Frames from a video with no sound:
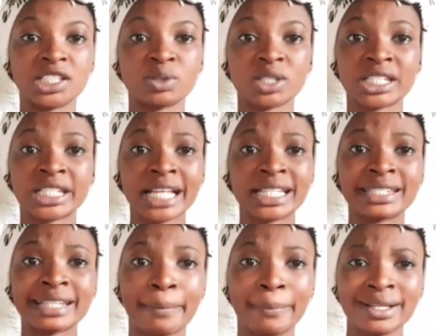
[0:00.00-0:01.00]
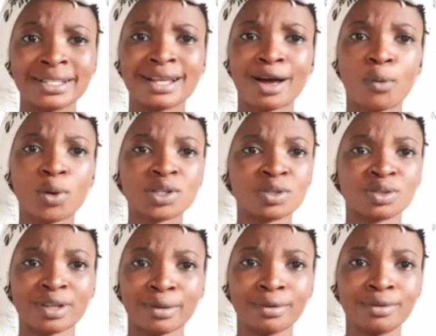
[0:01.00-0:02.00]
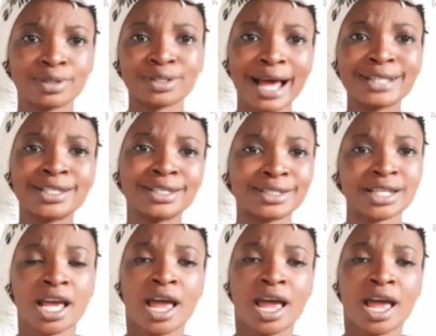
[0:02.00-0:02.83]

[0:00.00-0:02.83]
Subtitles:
she will set it ablaze, and what also set it,